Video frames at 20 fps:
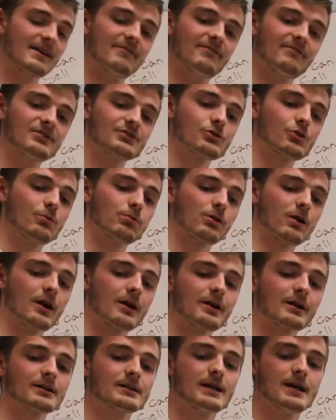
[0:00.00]
a physical
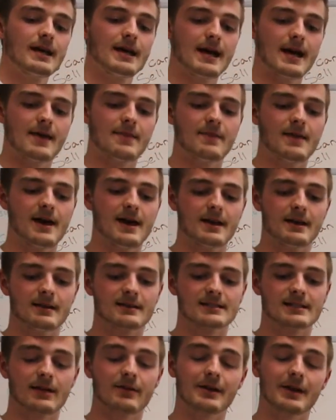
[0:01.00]
product and then
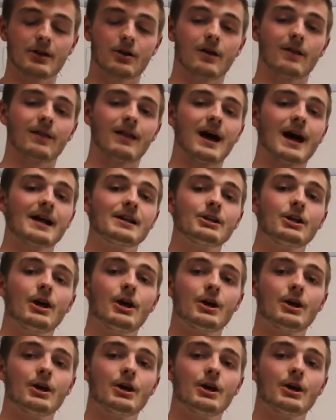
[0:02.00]
selling it online,